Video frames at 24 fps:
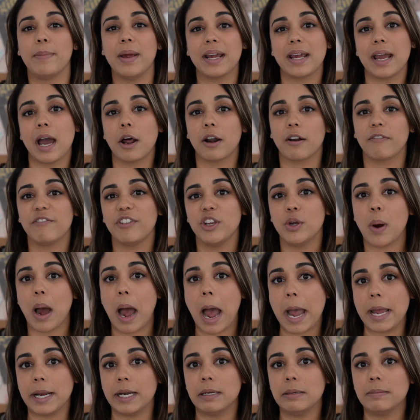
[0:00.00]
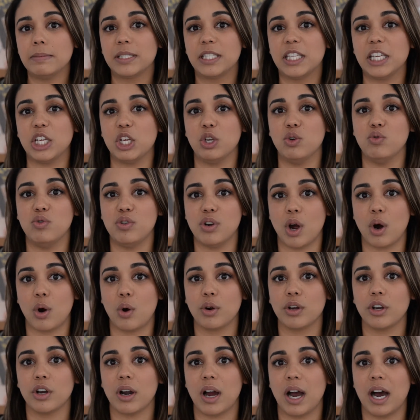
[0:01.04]
pick out a few items that you
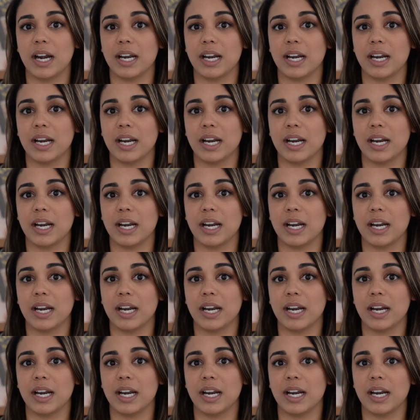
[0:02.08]
know your